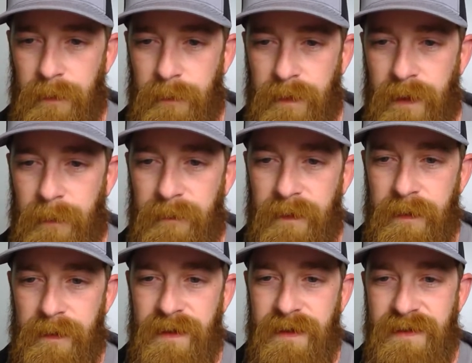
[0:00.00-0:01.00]
The load
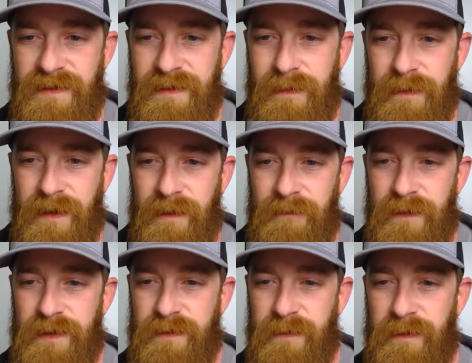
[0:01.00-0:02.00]
up. There he is, the
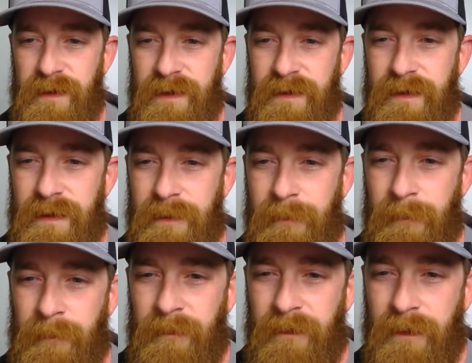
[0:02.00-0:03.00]
okay fisherman right
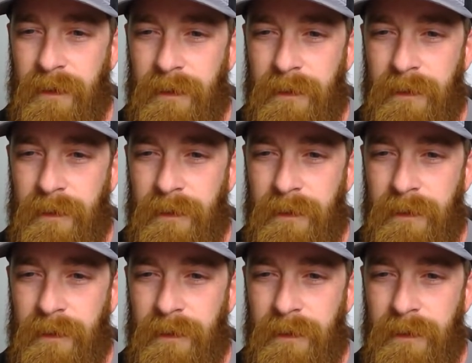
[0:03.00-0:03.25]
there.